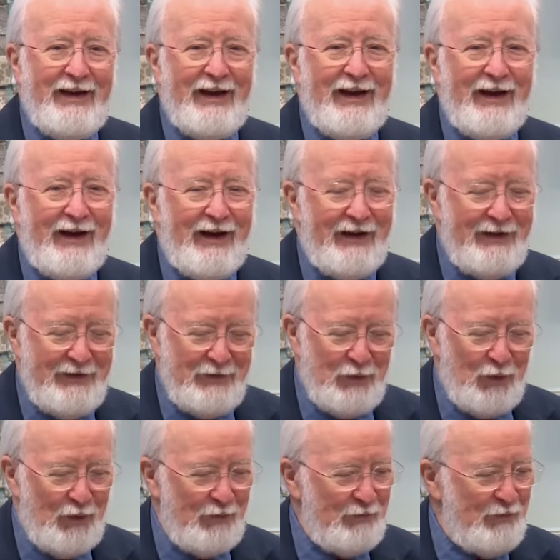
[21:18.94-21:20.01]
uh,
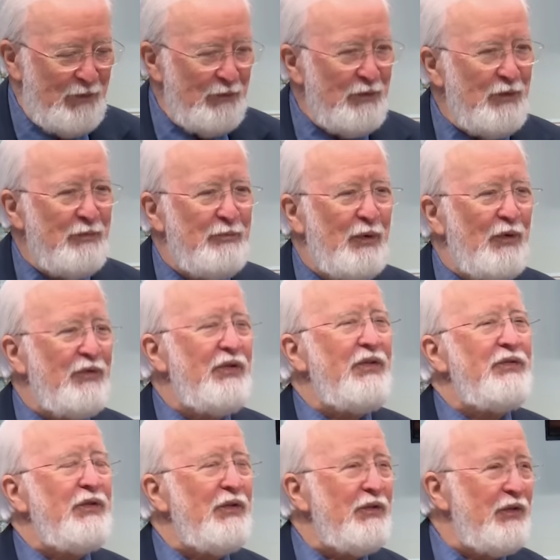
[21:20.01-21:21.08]
your
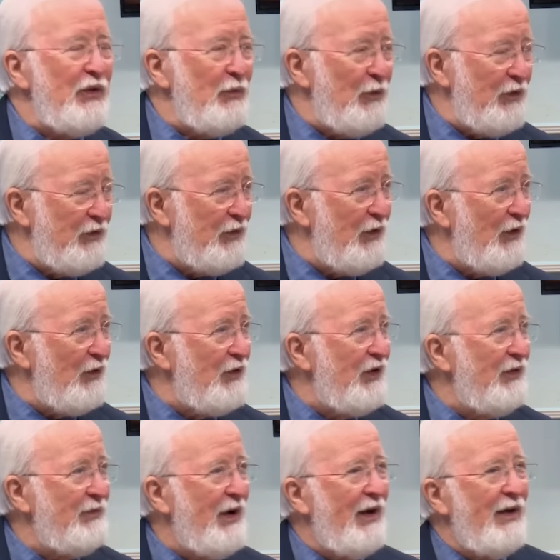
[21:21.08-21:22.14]
persistence in research
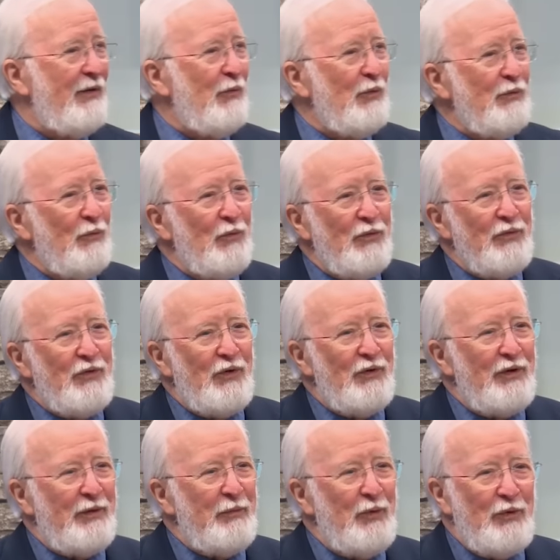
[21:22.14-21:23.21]
uh, would
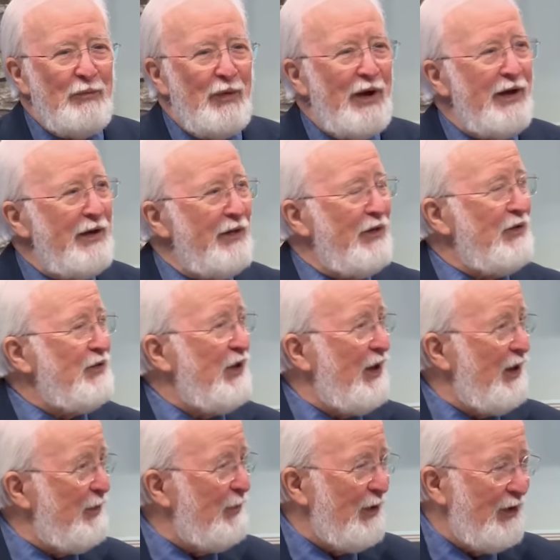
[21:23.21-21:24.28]
certainly put mine in the
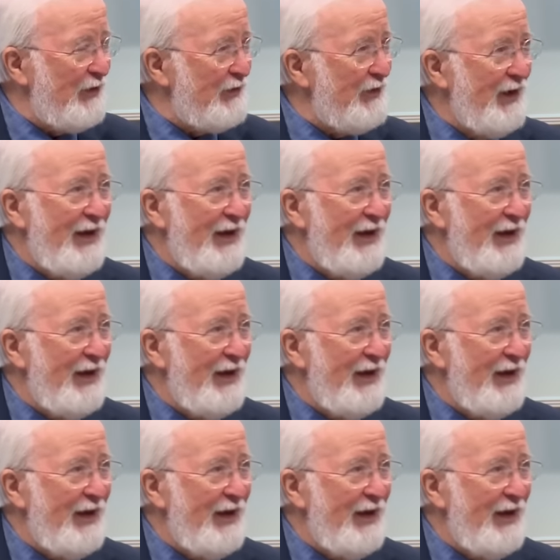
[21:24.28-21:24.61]
shade because